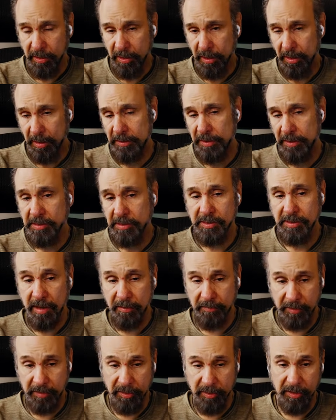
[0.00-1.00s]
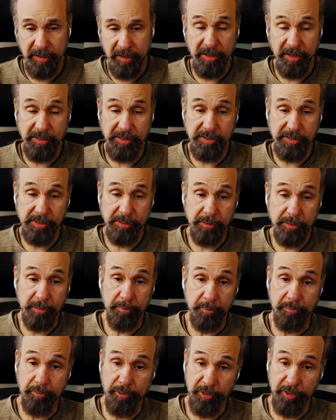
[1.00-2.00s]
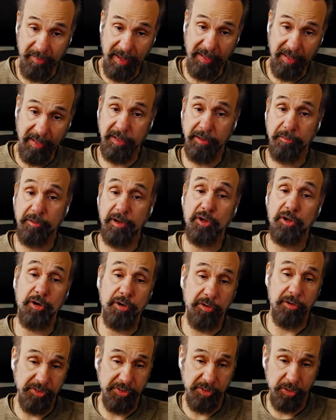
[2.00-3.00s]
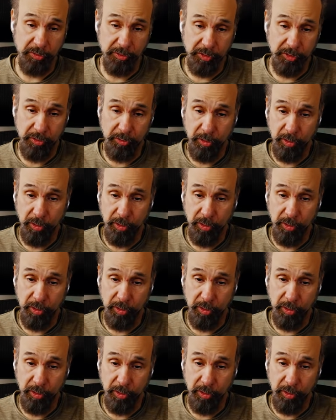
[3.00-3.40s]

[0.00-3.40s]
and D7 is preventing recurrence. So you